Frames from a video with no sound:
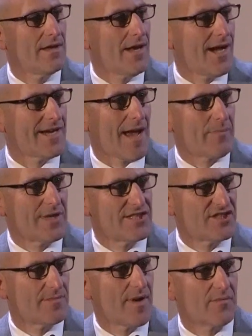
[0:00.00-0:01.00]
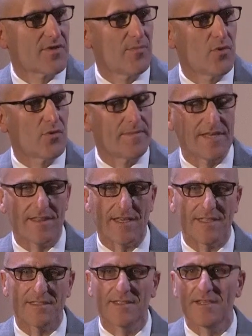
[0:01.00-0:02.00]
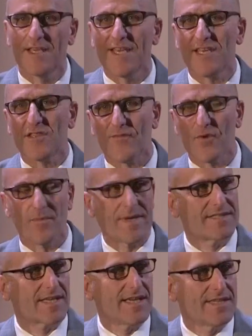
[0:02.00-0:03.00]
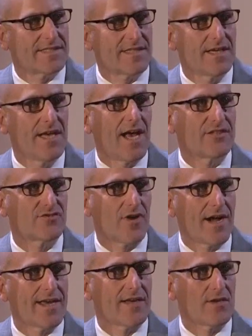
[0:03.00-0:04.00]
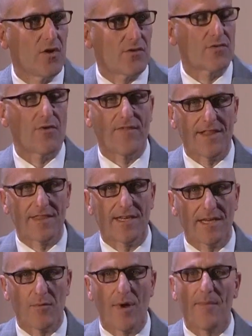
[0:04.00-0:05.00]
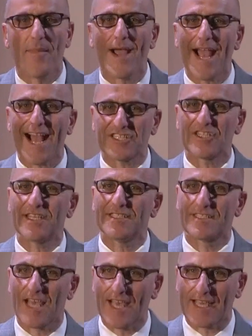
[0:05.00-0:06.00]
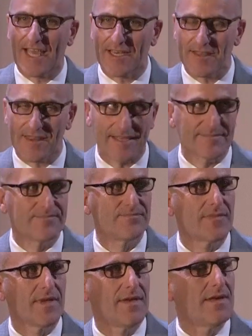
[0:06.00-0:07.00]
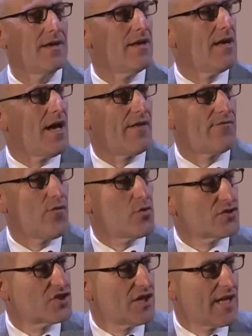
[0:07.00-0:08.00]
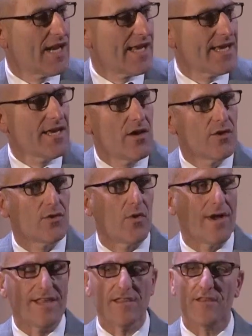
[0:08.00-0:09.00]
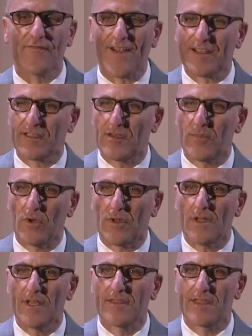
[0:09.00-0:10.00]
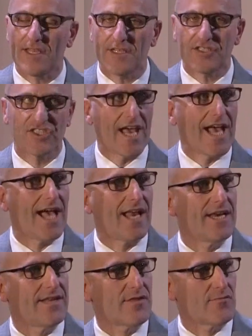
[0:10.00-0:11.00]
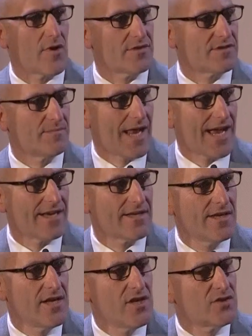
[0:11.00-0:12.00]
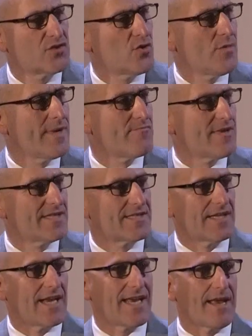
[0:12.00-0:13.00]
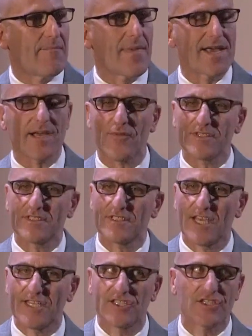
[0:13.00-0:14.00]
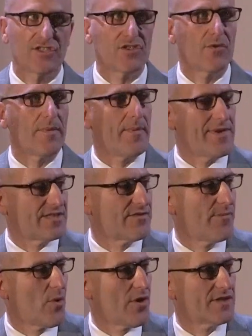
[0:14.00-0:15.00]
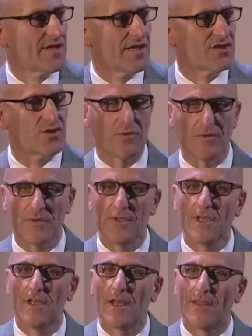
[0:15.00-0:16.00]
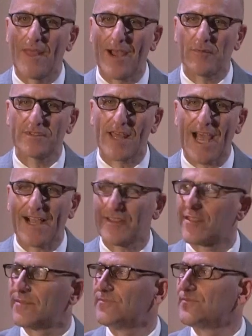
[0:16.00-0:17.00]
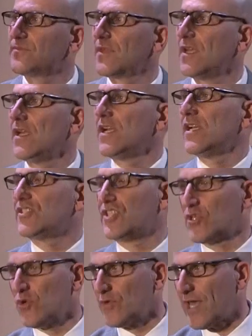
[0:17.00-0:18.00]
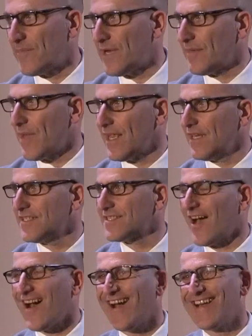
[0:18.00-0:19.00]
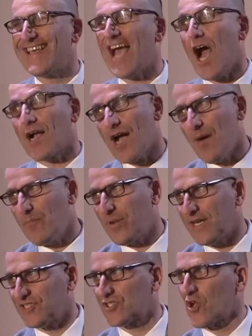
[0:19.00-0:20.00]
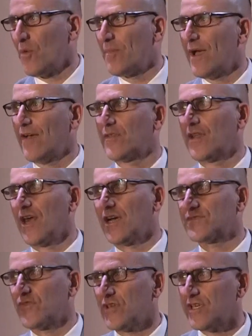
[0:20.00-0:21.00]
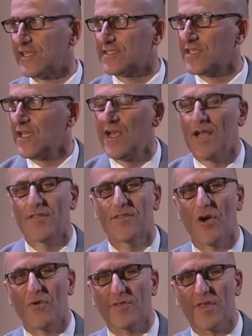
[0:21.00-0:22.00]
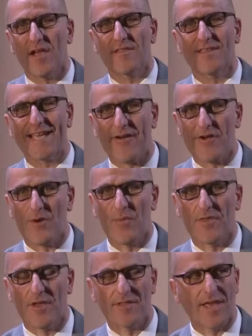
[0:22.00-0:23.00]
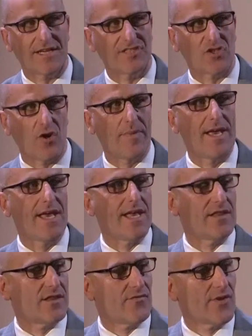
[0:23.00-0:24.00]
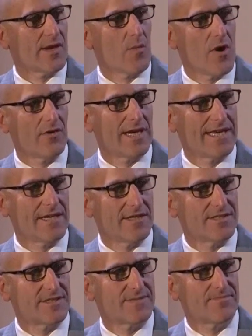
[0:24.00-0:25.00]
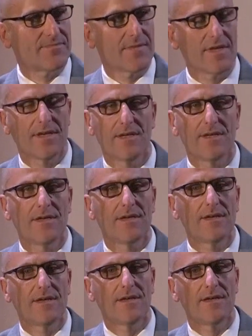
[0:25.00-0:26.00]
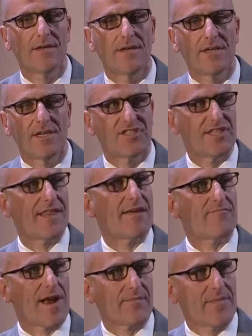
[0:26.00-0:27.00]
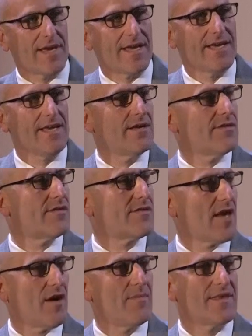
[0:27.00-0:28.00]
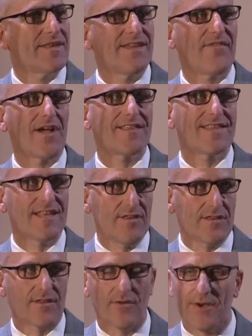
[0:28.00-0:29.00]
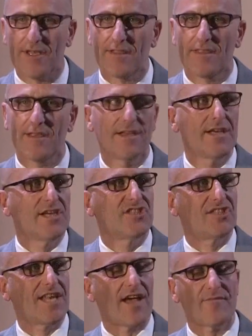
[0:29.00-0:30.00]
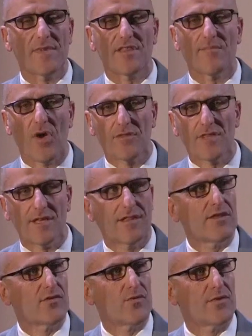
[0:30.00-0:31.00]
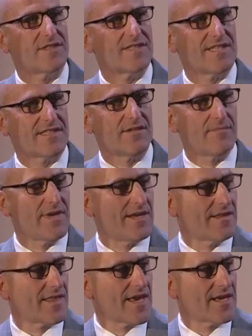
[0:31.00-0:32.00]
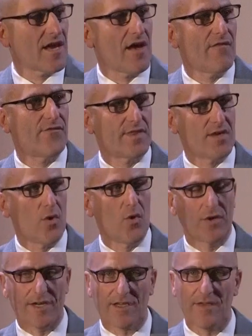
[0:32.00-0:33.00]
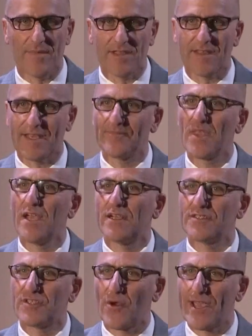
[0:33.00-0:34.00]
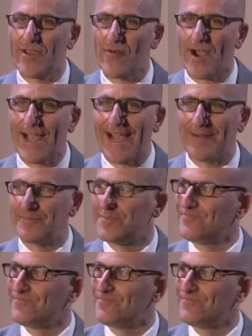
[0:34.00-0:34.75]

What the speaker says: I'd happily ship up to board meetings, eat a few biscuits, and try not to offend anyone by actually saying anything. Unfortunately, your indefatigable dinner chair, Linda Rosenblatt, saw me recently make a presentation to a bar mitzvah boy at our shul, and that was that. She called Emily Maitlis, our highly accomplished compere for the last few years, and told to carry on with her day job interviewing world leaders. She then rang me to tell me that if I didn't do it, she'd have me demoted to assistant minute taker for the audit committee. So here I am.